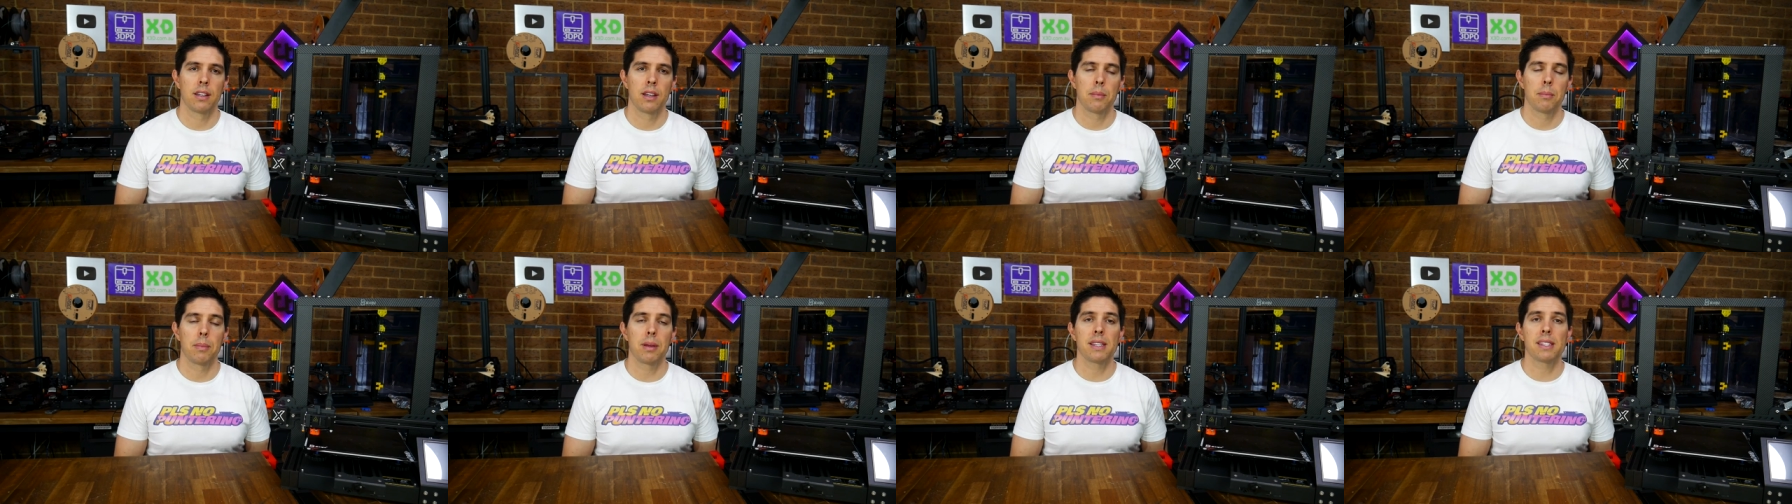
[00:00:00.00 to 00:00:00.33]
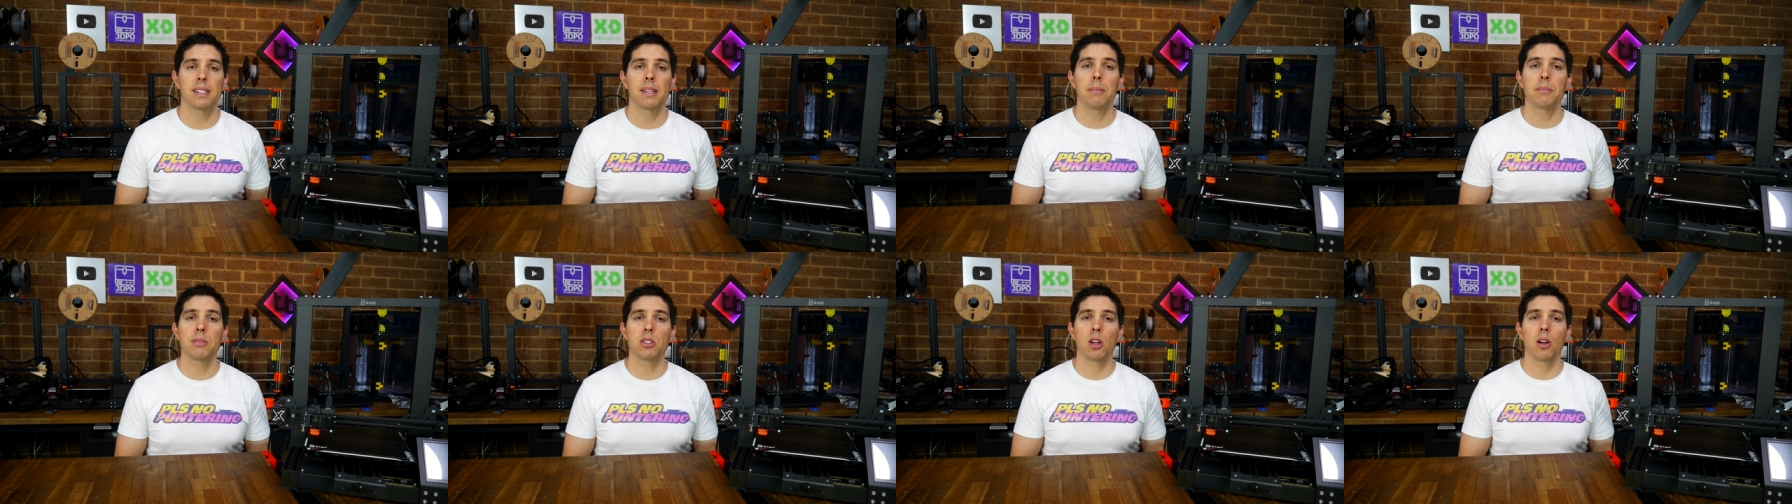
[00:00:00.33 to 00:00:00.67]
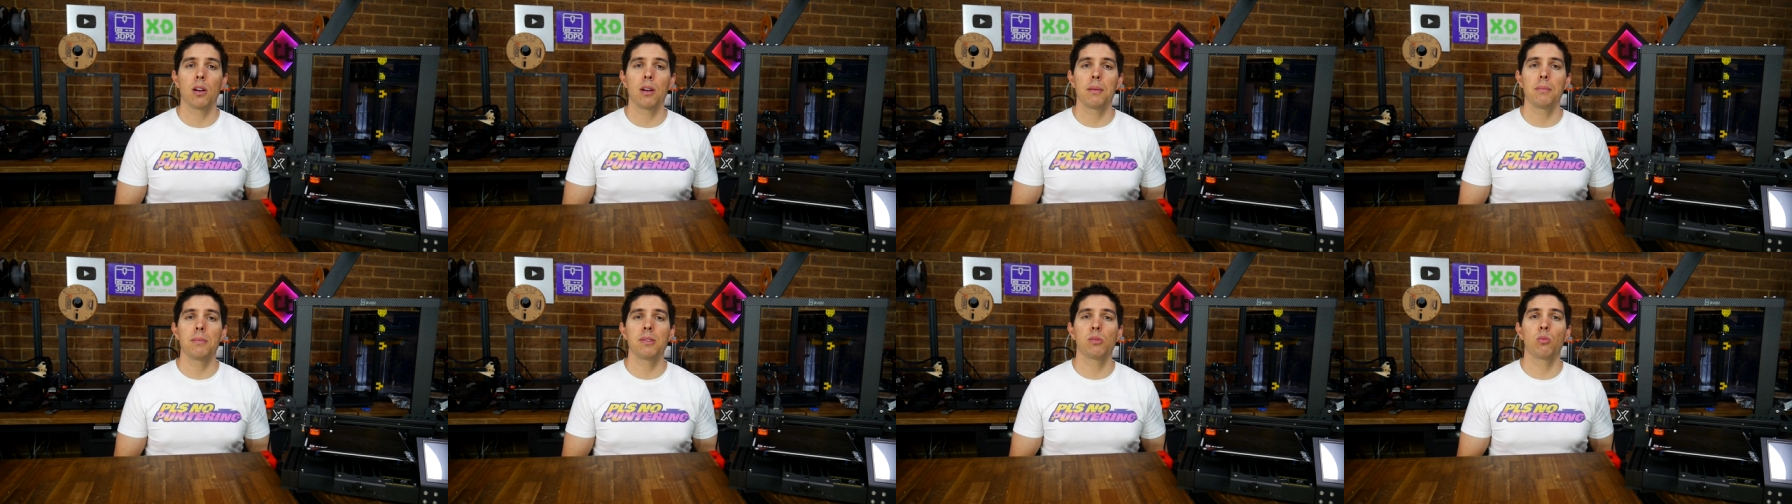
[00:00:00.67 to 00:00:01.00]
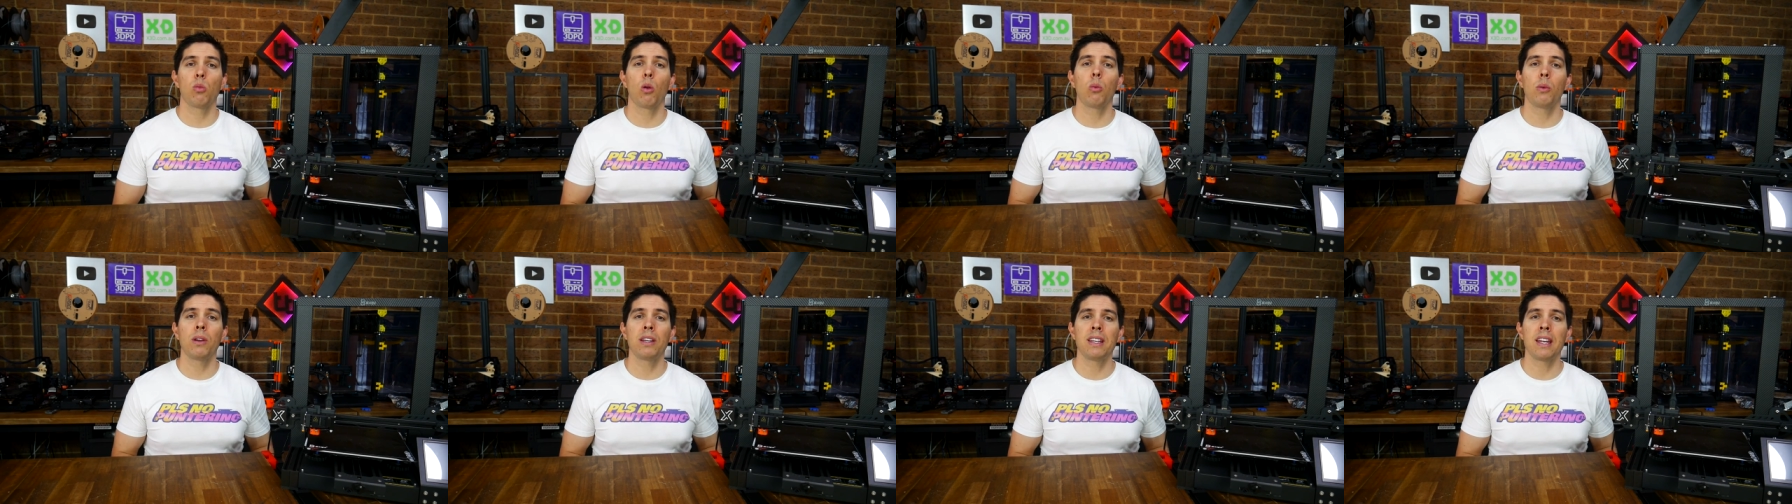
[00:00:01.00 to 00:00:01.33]
But sometimes
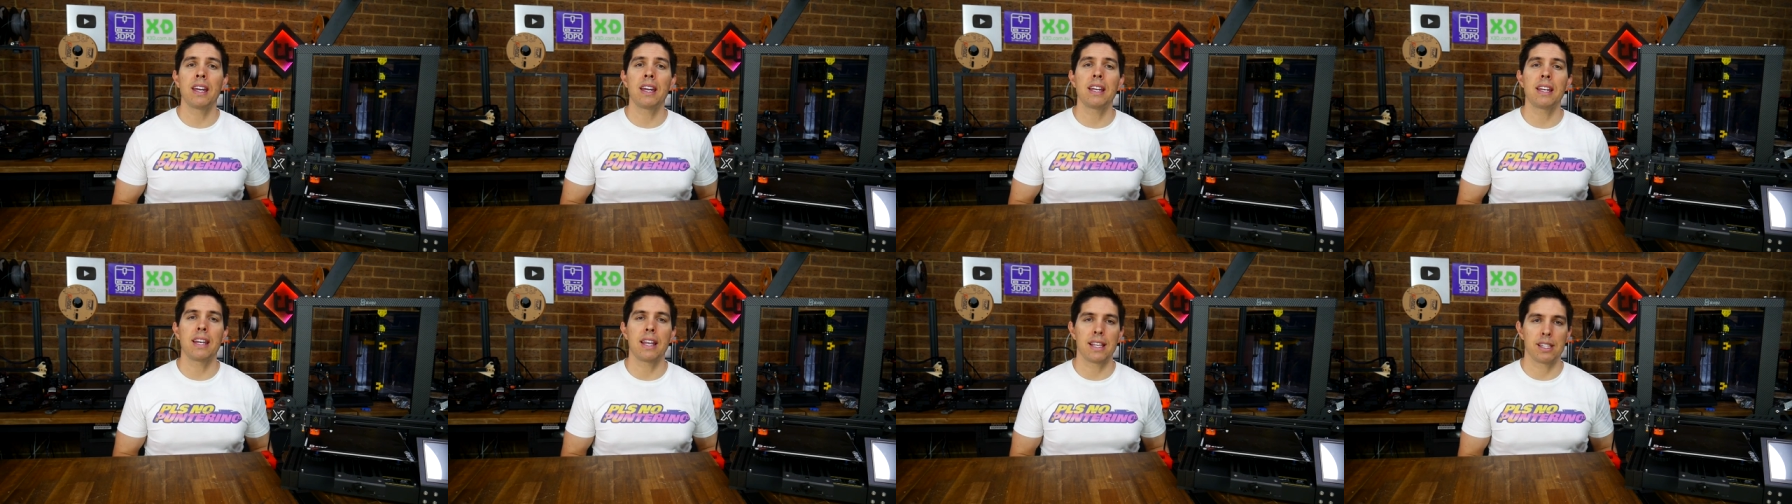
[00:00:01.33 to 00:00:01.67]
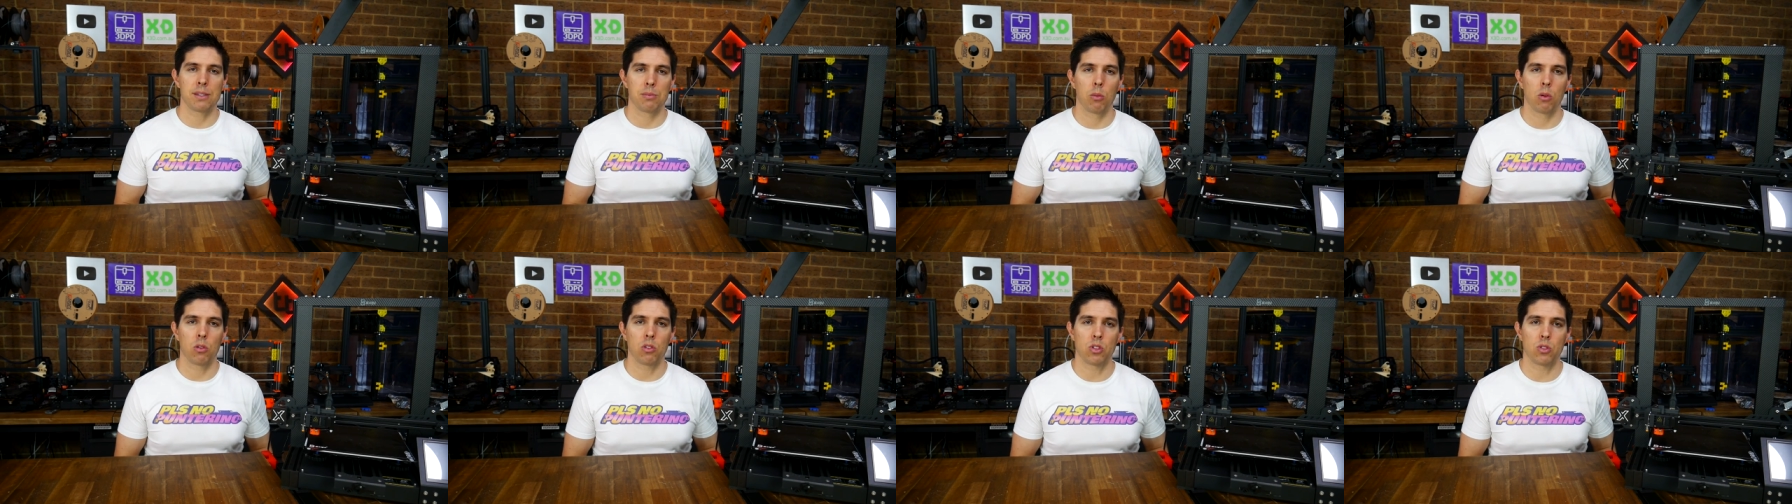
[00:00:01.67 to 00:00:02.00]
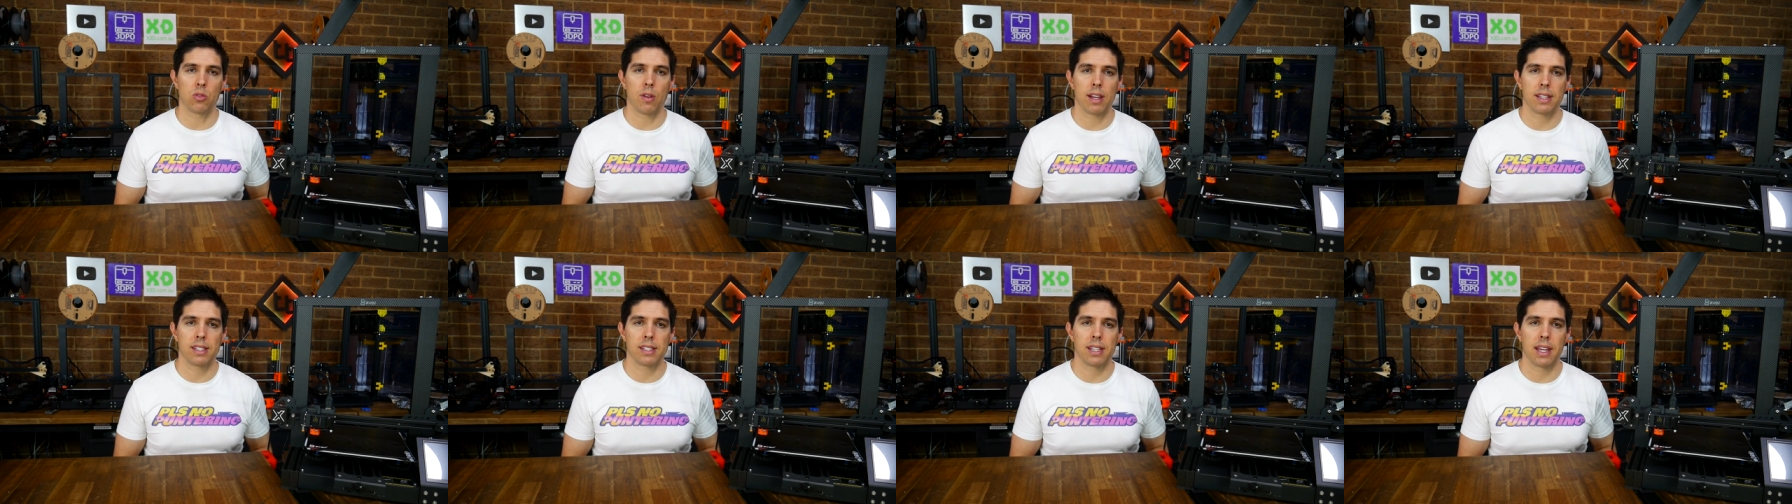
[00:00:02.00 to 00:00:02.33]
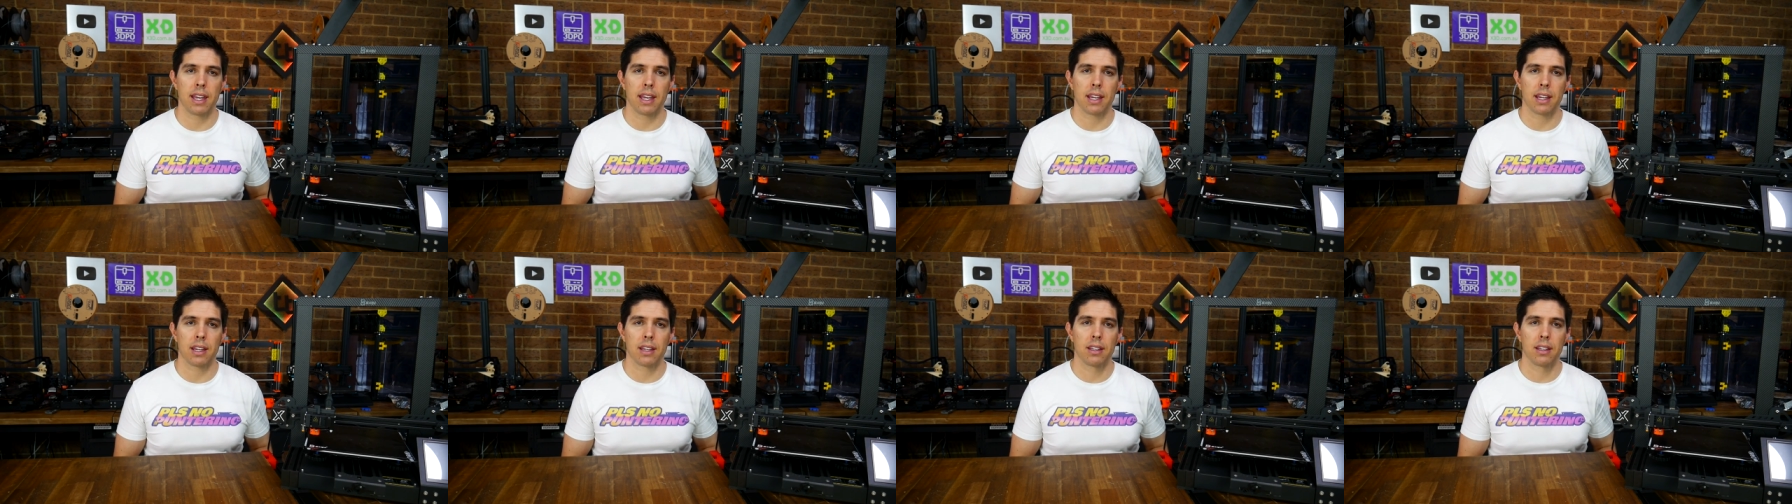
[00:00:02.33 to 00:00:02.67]
what we need is more
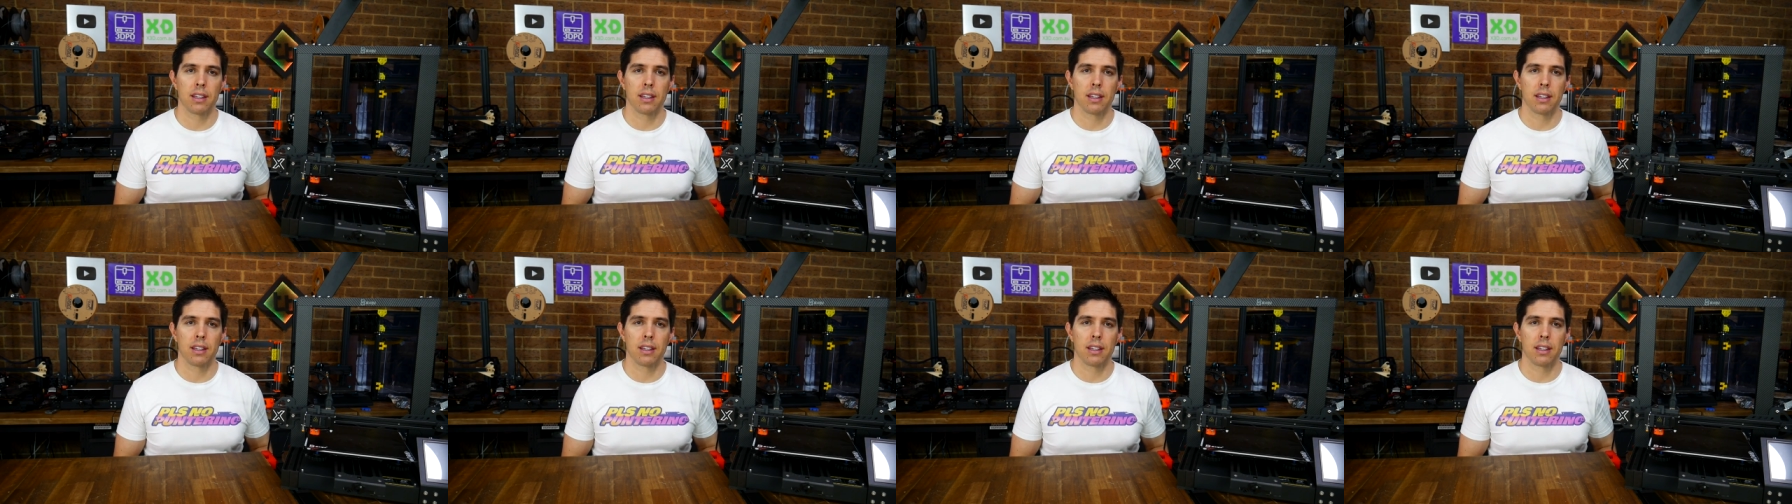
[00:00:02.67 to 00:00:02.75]
drastic.